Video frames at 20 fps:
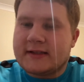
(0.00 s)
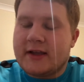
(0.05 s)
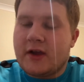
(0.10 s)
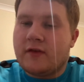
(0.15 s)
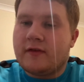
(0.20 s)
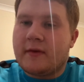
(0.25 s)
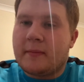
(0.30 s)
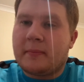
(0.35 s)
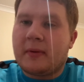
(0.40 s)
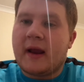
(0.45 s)
see
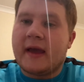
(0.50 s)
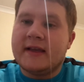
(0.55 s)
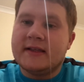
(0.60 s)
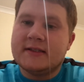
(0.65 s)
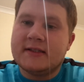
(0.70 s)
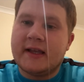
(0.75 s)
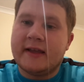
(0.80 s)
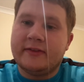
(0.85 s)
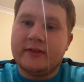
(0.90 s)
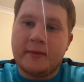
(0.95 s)
other
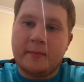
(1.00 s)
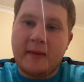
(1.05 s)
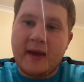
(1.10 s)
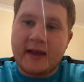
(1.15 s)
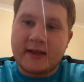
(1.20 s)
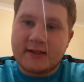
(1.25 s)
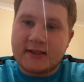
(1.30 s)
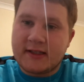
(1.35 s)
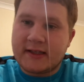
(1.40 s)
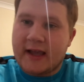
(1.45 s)
players in the
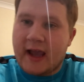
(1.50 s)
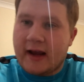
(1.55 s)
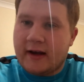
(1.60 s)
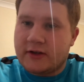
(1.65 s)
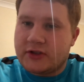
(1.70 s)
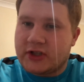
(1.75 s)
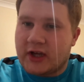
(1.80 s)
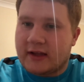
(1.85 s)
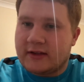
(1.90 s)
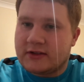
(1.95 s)
mix and getting
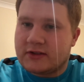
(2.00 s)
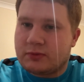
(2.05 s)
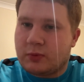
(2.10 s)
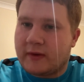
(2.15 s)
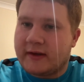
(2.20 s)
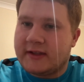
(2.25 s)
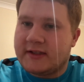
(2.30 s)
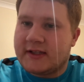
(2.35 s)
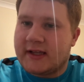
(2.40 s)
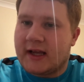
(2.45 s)
a chance
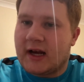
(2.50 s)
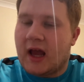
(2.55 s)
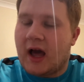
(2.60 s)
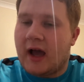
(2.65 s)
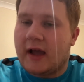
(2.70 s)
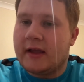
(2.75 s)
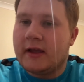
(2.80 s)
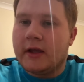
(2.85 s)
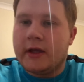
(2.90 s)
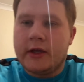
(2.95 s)
when you see,
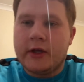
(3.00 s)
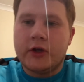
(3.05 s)
like,